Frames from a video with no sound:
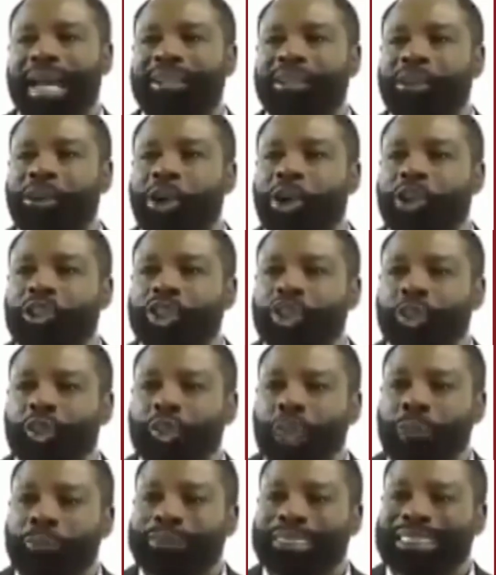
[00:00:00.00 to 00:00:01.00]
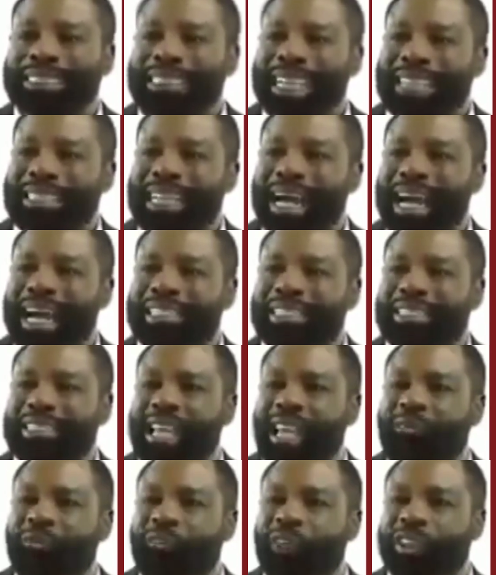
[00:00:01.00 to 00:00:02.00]
and conscripted
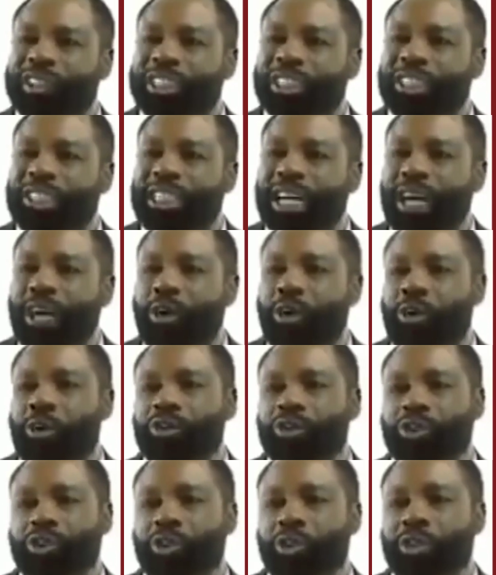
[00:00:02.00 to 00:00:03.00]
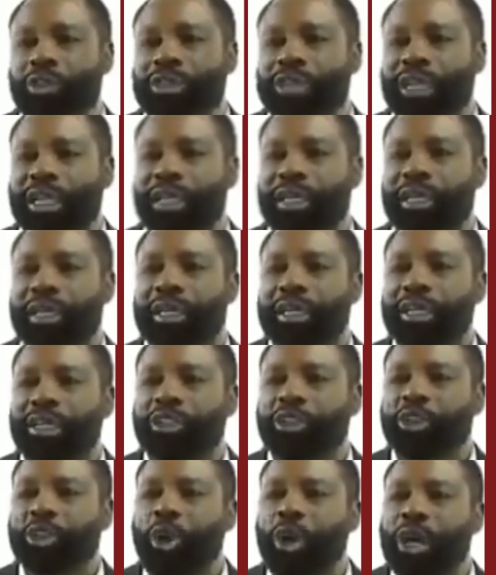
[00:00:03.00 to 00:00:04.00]
as a 14-year-old soldier
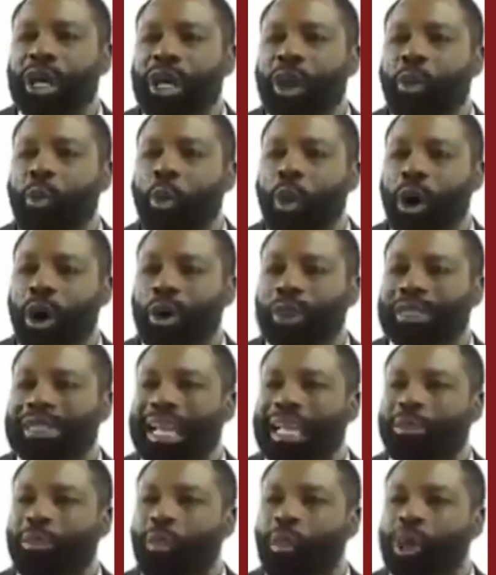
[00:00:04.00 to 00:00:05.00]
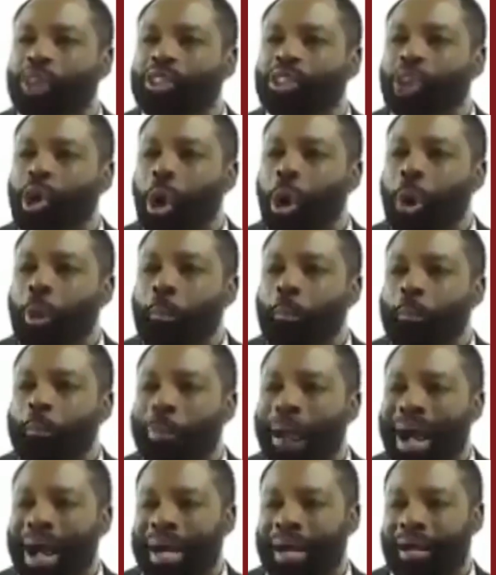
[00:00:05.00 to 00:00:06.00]
into a war that was on
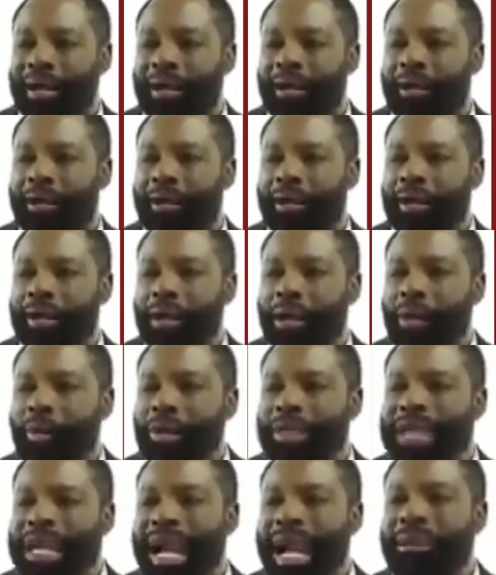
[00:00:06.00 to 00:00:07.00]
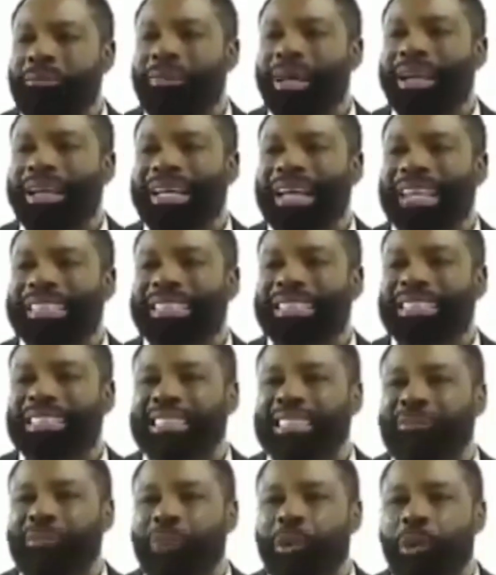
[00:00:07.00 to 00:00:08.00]
par with the American
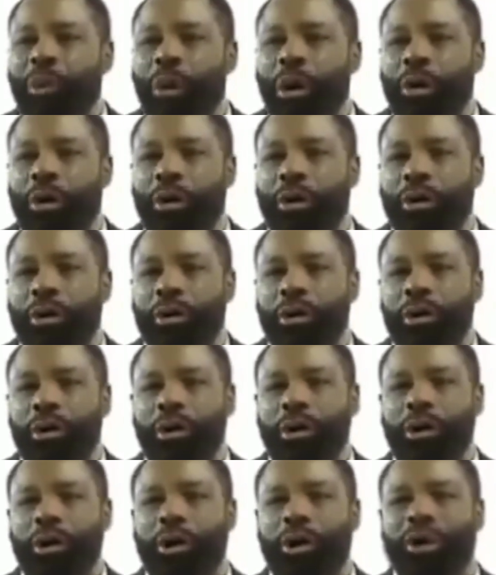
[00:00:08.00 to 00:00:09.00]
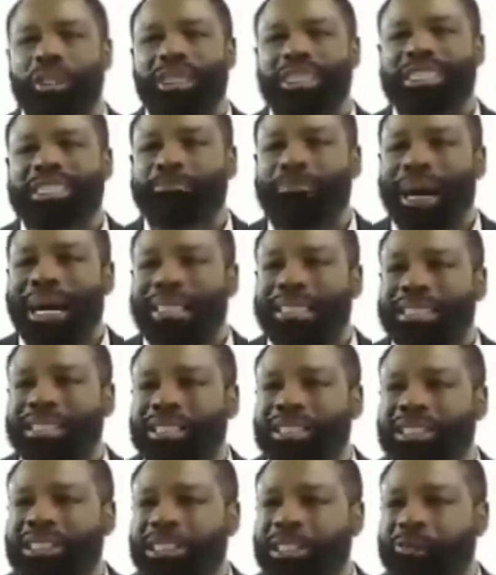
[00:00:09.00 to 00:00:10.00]
Civil War or the Spanish
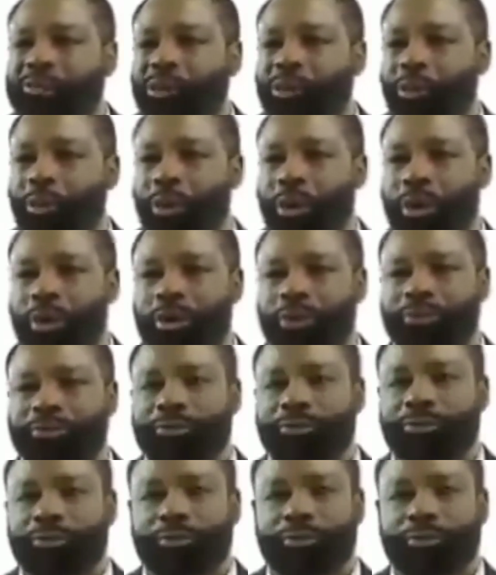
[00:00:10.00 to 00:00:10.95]
Civil War.